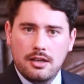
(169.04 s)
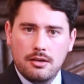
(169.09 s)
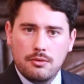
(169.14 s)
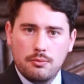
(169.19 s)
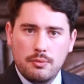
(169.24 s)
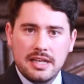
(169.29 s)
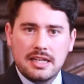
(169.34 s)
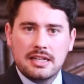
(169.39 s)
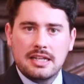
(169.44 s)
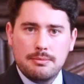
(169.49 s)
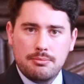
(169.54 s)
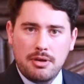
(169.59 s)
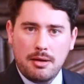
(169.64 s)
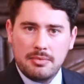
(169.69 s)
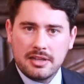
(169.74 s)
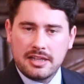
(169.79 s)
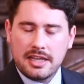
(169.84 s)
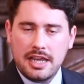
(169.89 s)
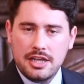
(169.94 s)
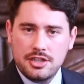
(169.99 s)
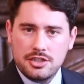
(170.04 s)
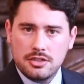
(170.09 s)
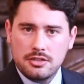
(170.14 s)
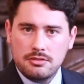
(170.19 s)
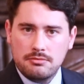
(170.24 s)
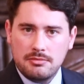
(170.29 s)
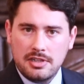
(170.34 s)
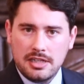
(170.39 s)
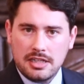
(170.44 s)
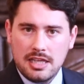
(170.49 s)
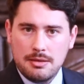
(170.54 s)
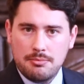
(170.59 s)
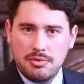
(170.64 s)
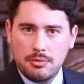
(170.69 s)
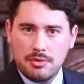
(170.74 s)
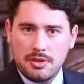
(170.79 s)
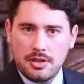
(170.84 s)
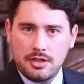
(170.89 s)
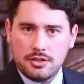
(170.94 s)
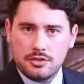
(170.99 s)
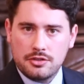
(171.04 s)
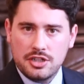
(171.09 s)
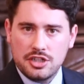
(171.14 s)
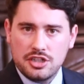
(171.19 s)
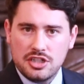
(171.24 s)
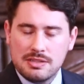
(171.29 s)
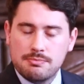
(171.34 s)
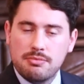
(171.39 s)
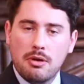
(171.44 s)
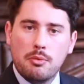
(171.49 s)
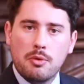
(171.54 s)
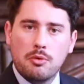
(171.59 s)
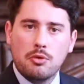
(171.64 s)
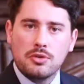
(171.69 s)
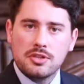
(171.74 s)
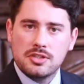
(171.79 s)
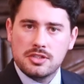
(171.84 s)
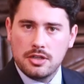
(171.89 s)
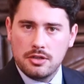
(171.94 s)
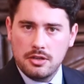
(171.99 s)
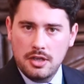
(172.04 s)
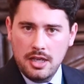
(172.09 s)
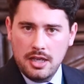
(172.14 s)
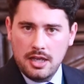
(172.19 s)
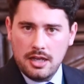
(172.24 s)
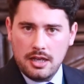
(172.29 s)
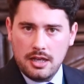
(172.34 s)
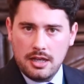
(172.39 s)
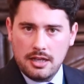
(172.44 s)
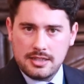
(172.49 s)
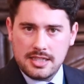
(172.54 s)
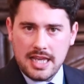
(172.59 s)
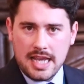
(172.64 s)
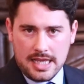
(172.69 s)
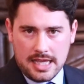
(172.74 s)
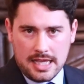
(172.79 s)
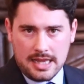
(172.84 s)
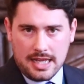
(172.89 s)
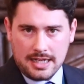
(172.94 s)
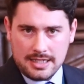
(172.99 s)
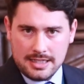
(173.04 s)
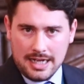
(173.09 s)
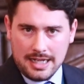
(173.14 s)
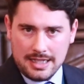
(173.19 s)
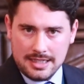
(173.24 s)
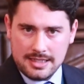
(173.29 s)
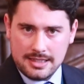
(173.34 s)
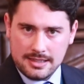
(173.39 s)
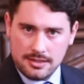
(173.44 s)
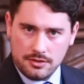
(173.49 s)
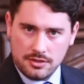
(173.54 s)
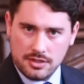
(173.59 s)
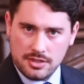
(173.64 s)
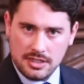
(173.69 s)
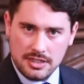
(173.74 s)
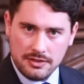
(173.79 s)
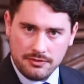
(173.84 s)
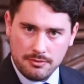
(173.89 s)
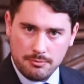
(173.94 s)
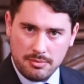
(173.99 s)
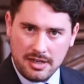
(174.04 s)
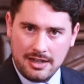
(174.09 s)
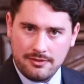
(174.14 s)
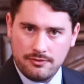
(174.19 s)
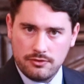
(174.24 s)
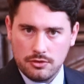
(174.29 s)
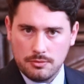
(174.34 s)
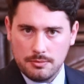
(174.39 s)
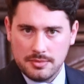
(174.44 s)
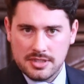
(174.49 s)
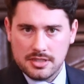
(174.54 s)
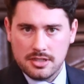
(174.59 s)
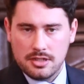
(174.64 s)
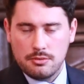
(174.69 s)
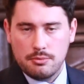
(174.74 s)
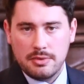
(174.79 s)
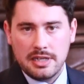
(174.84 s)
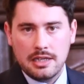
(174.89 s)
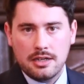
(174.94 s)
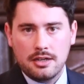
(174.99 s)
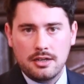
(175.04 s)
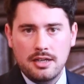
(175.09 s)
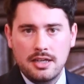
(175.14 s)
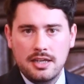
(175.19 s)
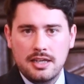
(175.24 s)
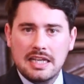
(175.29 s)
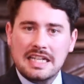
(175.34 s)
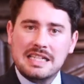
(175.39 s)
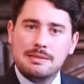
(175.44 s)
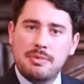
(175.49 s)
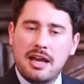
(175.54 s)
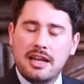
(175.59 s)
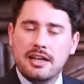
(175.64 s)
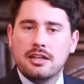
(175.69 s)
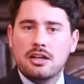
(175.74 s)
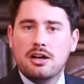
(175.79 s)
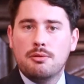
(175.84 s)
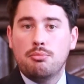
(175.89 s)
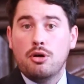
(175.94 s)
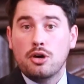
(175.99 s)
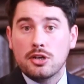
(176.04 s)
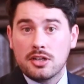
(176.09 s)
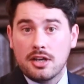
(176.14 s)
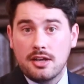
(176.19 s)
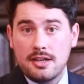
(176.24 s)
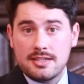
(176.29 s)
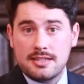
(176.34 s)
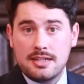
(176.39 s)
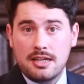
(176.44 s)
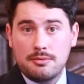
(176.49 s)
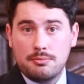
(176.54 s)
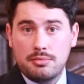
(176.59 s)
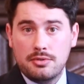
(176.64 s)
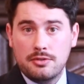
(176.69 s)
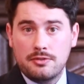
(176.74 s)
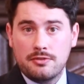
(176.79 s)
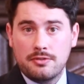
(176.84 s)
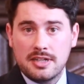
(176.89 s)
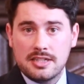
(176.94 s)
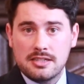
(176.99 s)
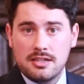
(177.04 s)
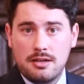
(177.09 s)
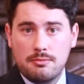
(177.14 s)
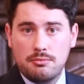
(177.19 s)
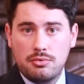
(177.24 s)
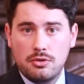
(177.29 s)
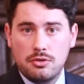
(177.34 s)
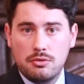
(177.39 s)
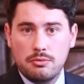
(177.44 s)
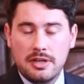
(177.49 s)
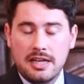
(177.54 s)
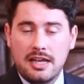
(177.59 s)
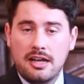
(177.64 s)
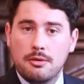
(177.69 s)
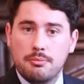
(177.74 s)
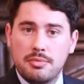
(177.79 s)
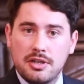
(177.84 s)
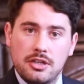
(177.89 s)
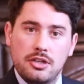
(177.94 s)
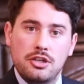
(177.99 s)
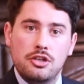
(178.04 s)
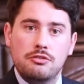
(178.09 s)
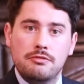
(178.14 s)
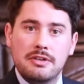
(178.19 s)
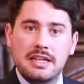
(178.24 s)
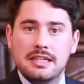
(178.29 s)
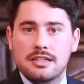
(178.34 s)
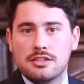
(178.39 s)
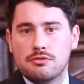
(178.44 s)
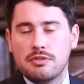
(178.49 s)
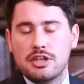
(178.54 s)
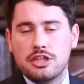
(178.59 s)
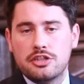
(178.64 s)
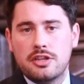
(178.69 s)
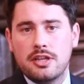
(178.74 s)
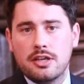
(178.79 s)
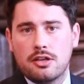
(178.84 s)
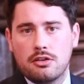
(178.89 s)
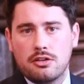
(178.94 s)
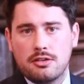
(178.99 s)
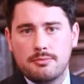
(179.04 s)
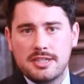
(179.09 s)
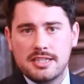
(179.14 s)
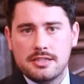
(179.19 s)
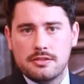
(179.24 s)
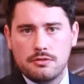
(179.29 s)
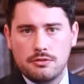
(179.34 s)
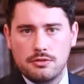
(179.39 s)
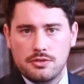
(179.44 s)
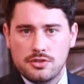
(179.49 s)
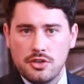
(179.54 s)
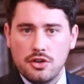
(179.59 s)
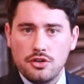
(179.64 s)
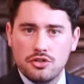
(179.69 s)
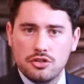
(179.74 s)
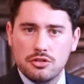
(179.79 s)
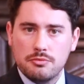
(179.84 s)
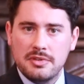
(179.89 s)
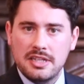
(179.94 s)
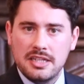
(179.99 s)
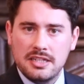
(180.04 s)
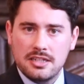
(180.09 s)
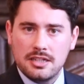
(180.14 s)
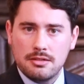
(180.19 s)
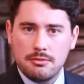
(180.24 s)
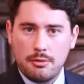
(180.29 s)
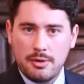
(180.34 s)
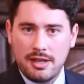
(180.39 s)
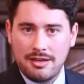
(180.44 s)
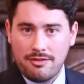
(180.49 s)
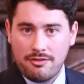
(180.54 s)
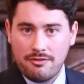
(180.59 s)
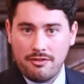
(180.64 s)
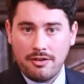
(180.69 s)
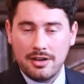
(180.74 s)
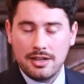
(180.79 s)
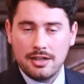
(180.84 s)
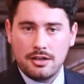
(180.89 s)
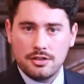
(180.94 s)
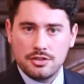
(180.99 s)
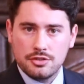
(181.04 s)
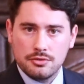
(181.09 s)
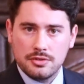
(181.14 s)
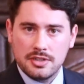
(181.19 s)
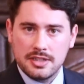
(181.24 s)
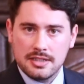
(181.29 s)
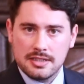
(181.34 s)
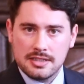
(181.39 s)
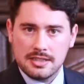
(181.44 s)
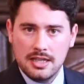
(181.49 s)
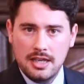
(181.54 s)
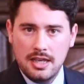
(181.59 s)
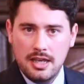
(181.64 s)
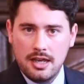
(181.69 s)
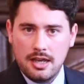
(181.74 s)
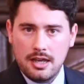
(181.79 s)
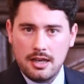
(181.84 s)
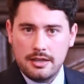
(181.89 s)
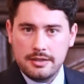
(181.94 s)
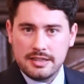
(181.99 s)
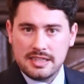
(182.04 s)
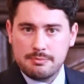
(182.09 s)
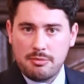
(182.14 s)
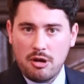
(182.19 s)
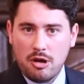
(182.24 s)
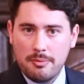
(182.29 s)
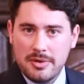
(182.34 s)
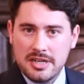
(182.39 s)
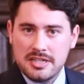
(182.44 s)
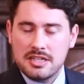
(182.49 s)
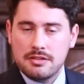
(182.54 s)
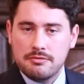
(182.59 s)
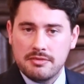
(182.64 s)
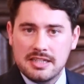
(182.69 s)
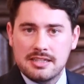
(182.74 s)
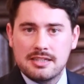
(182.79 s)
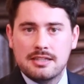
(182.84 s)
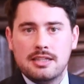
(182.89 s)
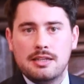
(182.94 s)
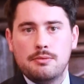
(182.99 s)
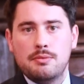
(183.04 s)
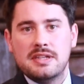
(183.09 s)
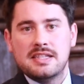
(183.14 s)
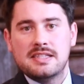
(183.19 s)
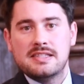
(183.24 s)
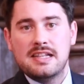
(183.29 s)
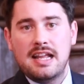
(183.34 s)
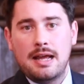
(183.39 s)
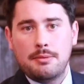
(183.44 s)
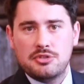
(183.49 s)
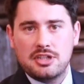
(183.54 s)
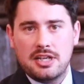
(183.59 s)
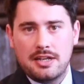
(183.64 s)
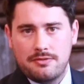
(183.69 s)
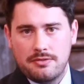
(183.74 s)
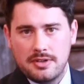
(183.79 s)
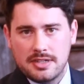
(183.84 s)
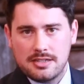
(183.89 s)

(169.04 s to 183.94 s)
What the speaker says: weekly publication in keeping with our traditions, but we're also taking that analysis onto different platforms. So we are expanding our podcast output, for example. We're helping new readers reach The Economist through social media, where we have a very large audience, experimenting recently with Snapchat, for